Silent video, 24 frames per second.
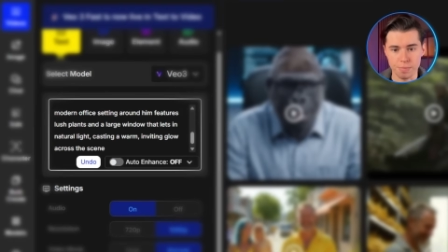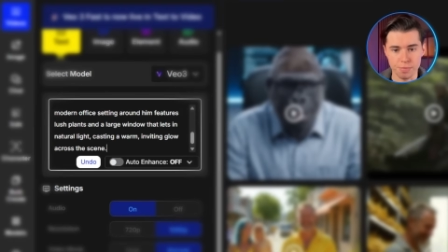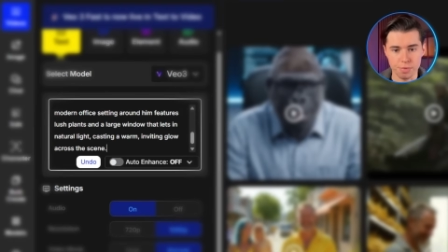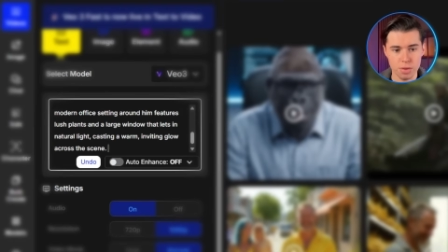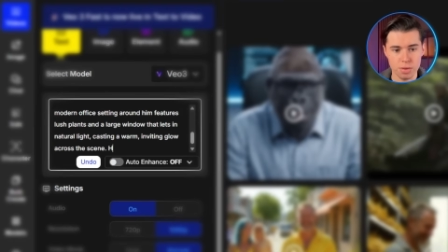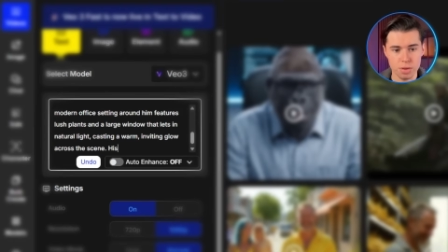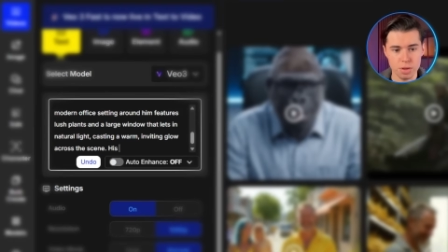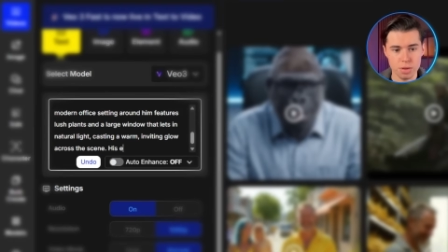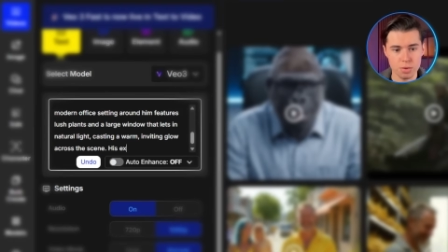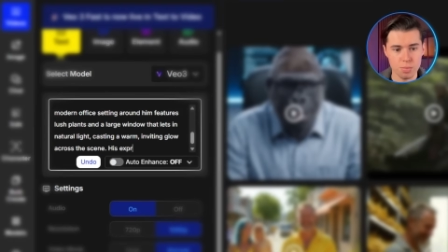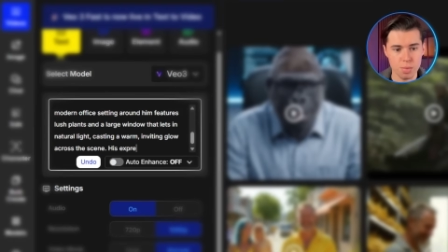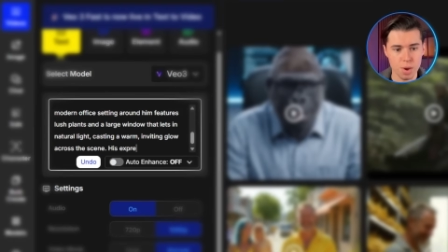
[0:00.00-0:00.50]

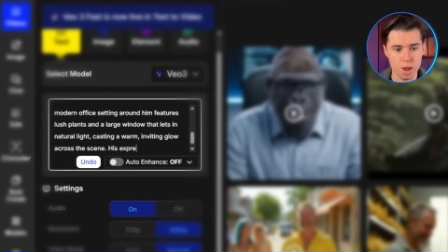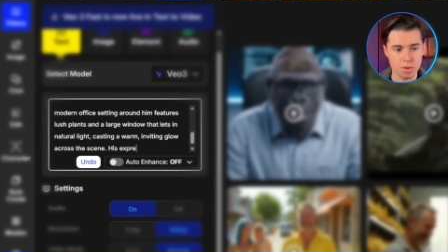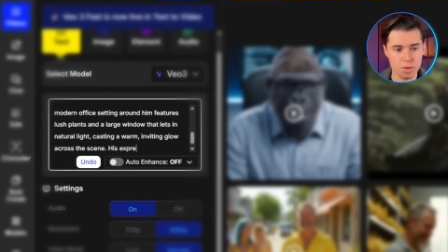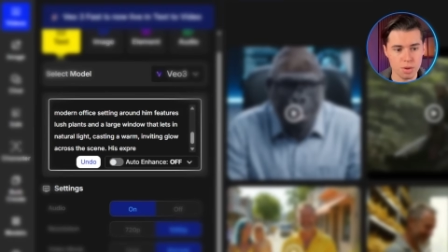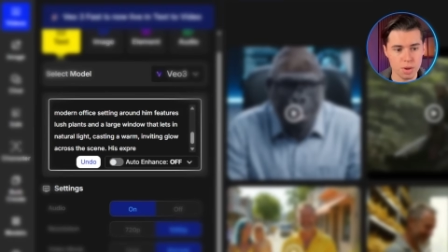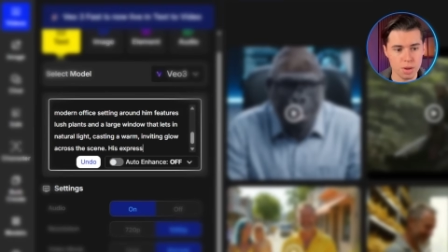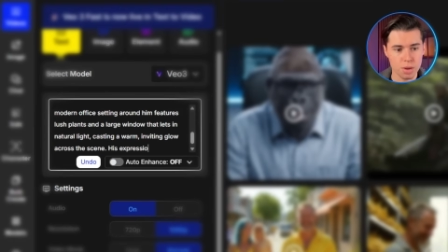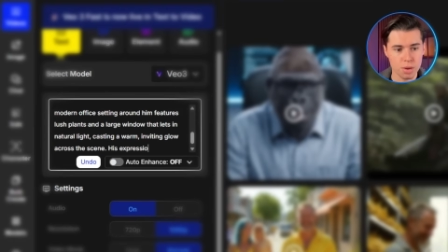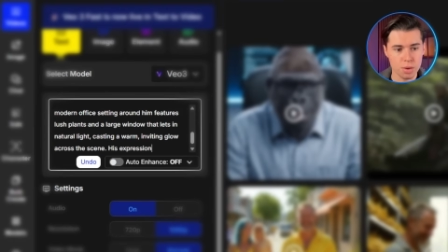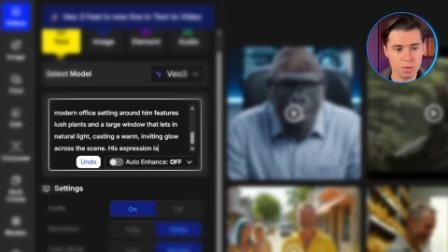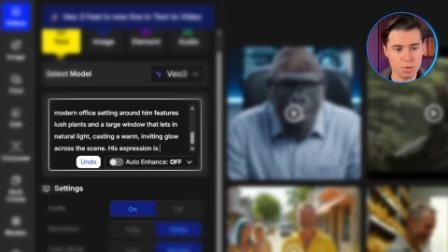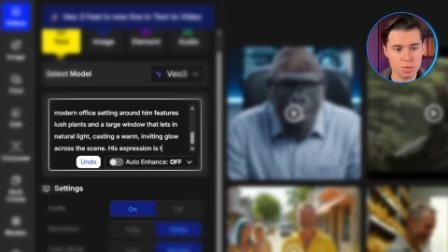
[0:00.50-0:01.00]
His
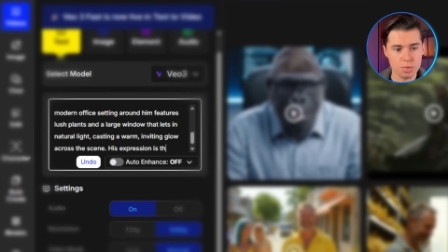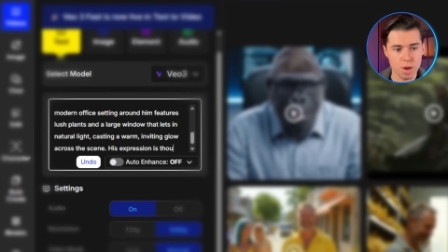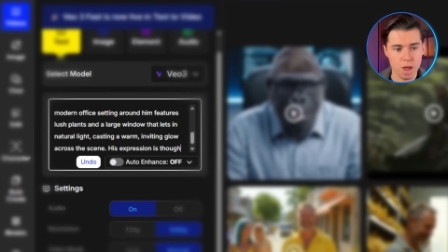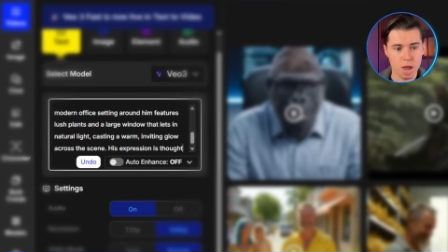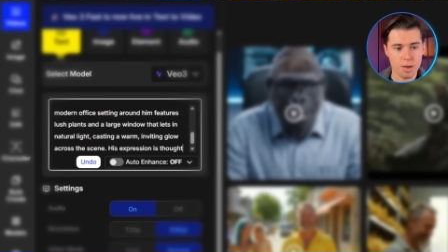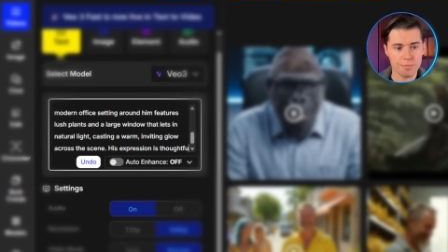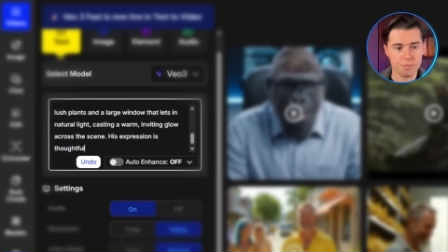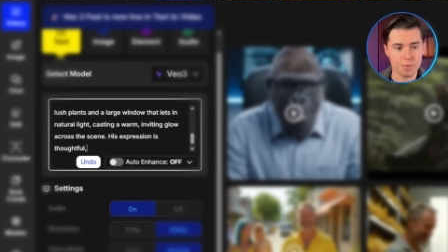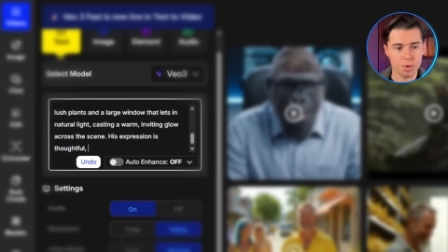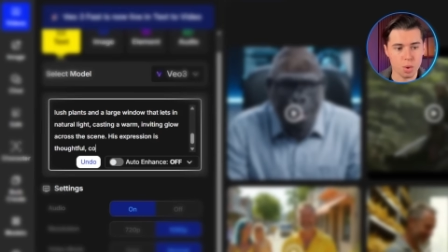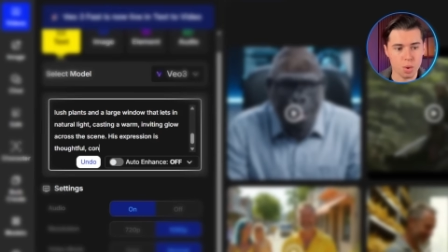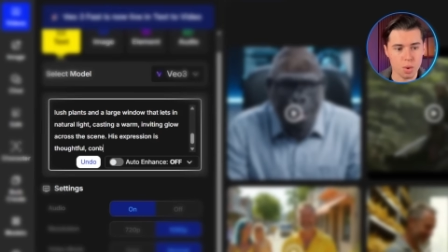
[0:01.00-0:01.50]
expression is
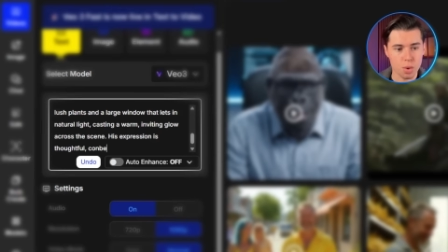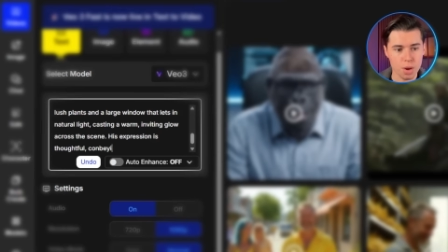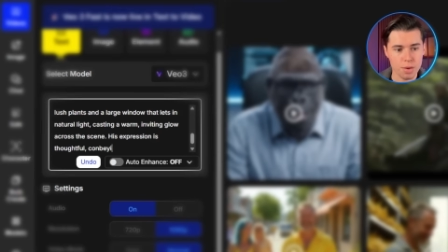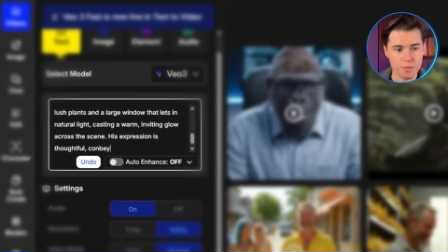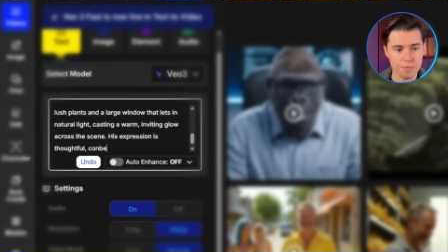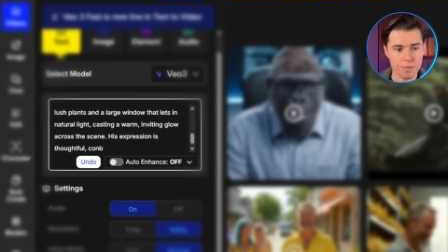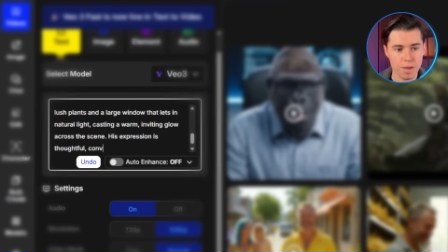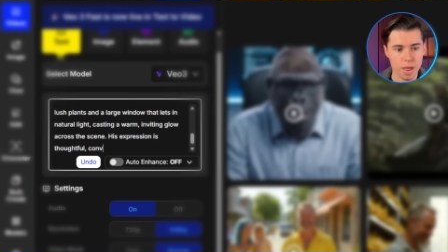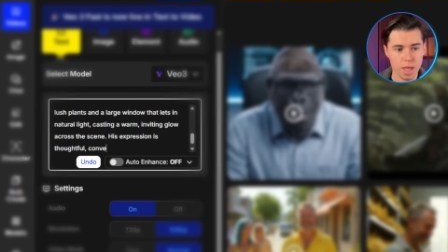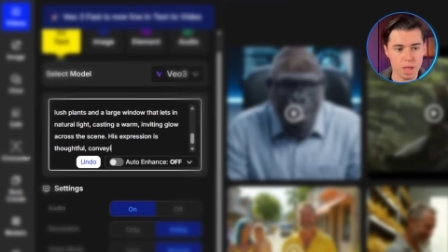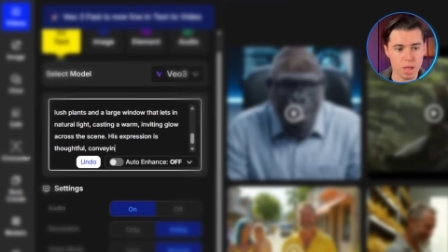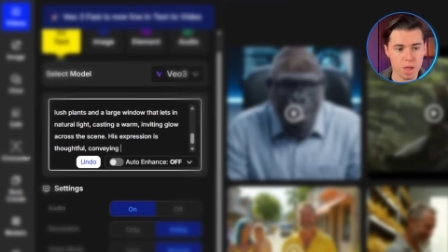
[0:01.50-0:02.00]
thoughtful,
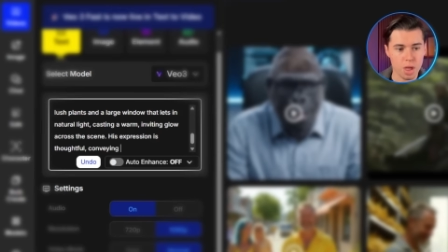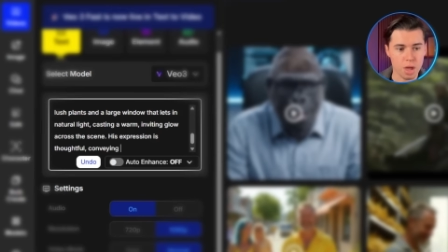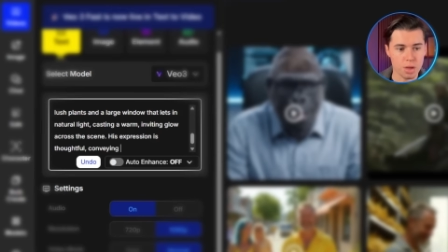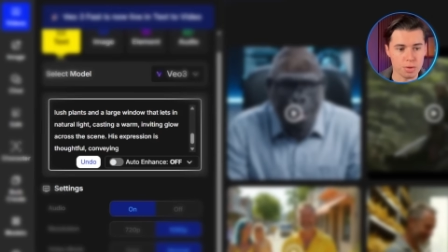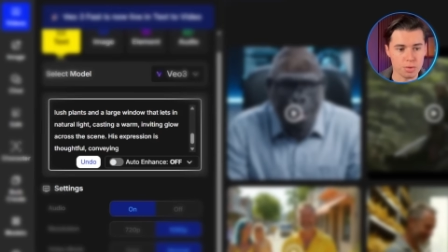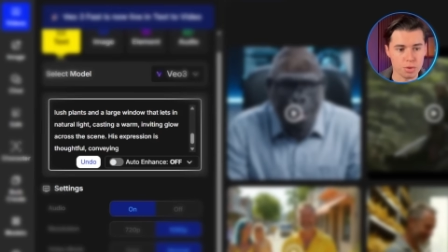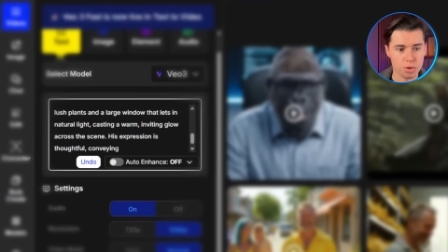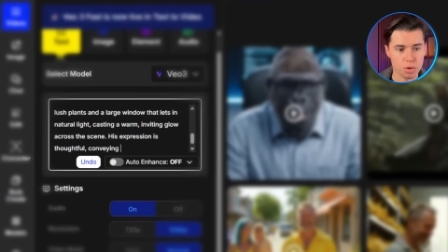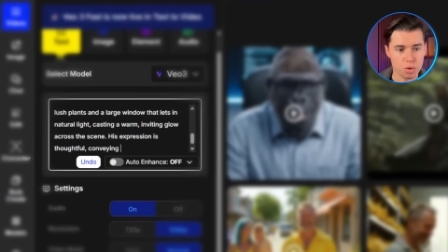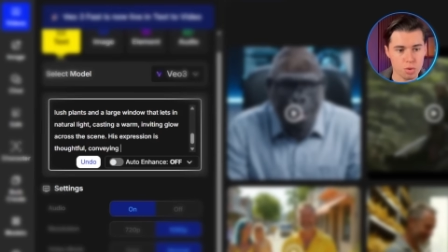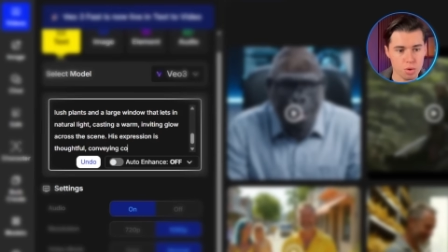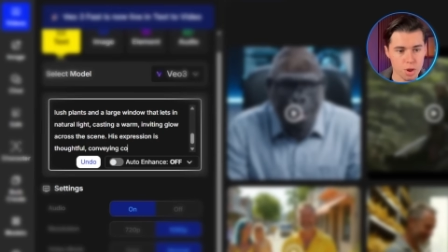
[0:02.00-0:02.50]
conveying
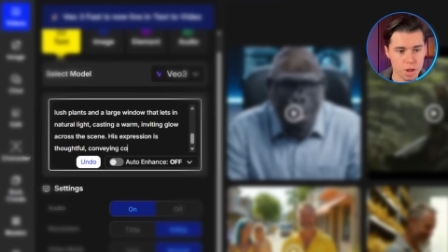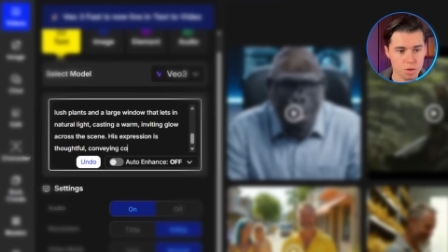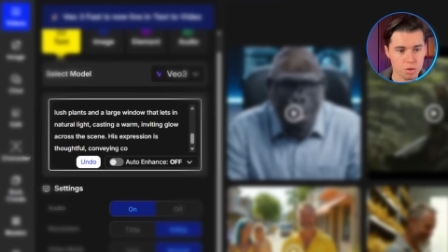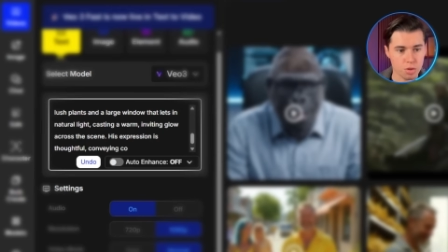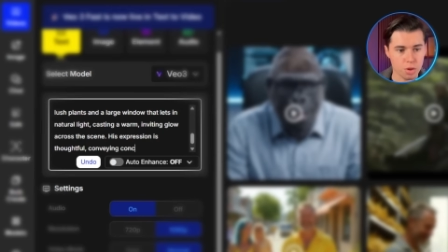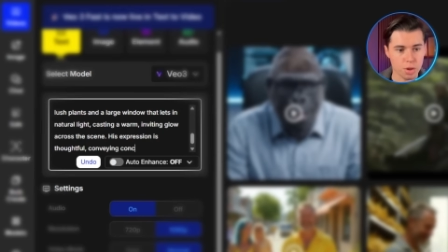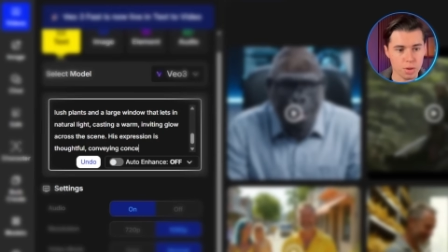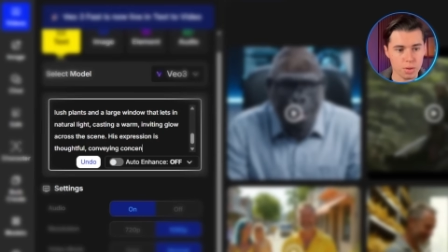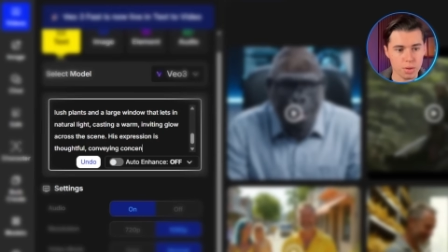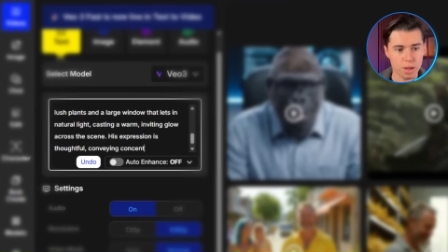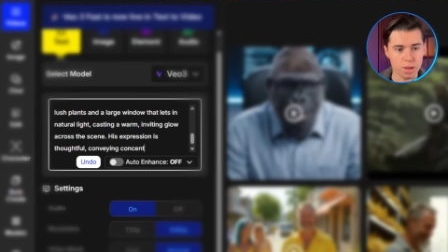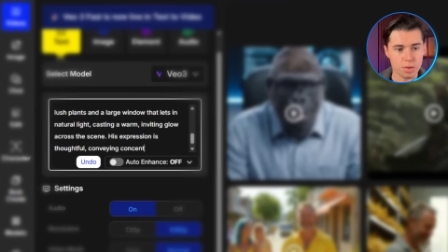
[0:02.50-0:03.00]

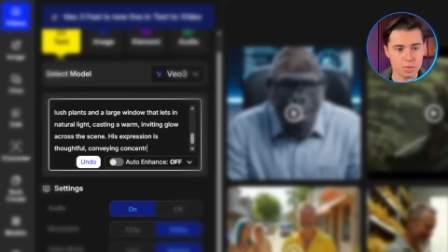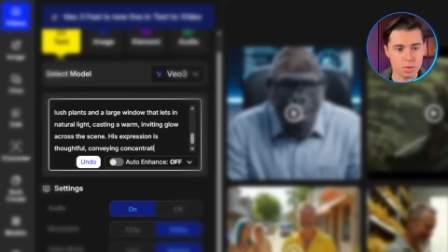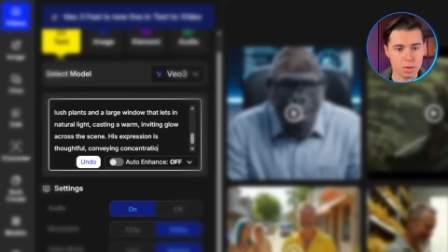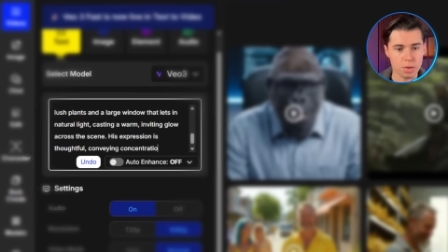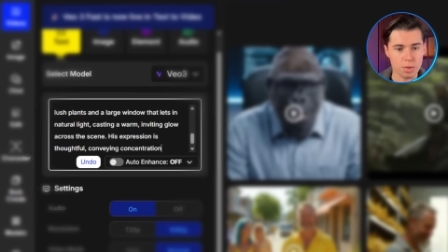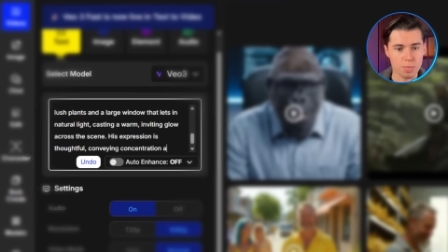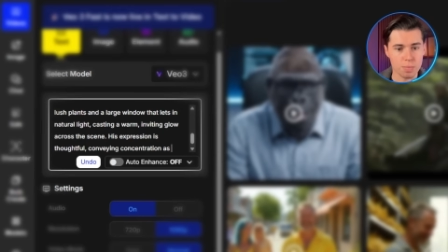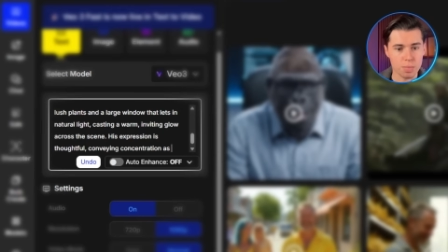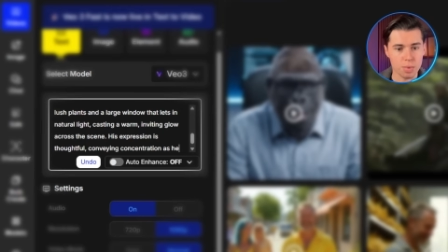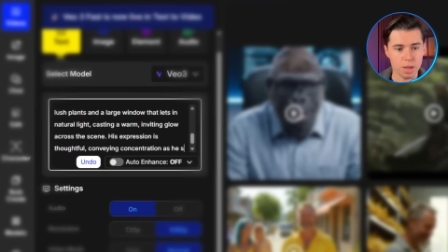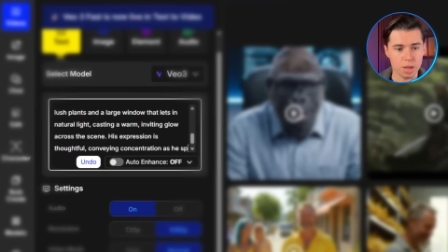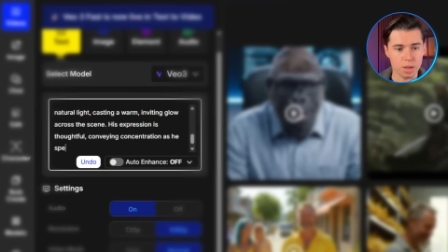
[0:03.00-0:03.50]
concentration as he
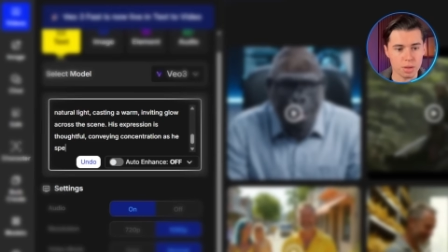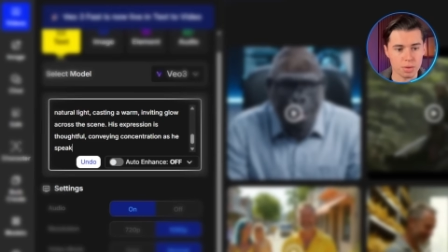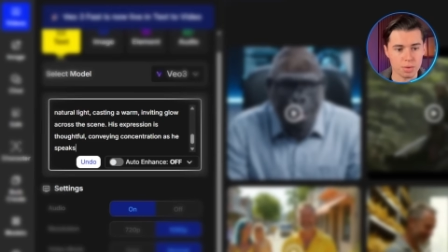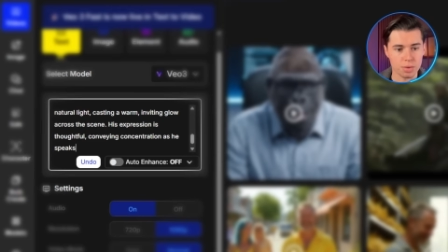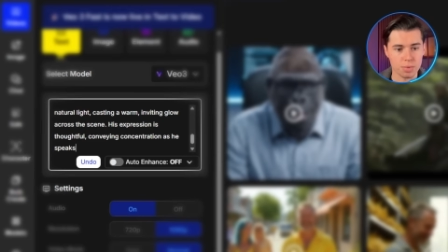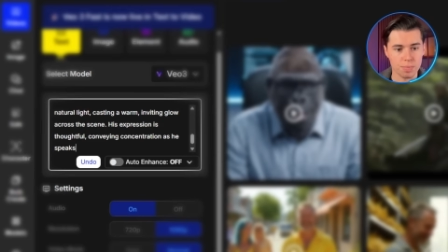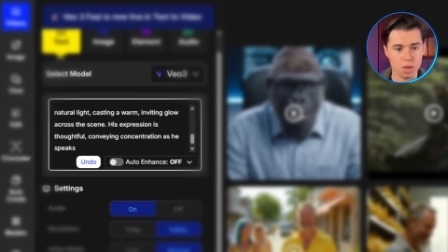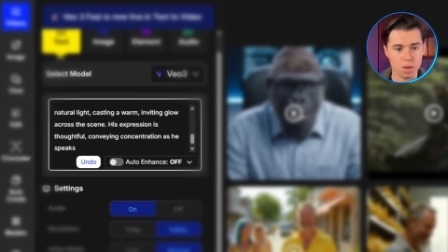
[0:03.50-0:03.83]
speaks.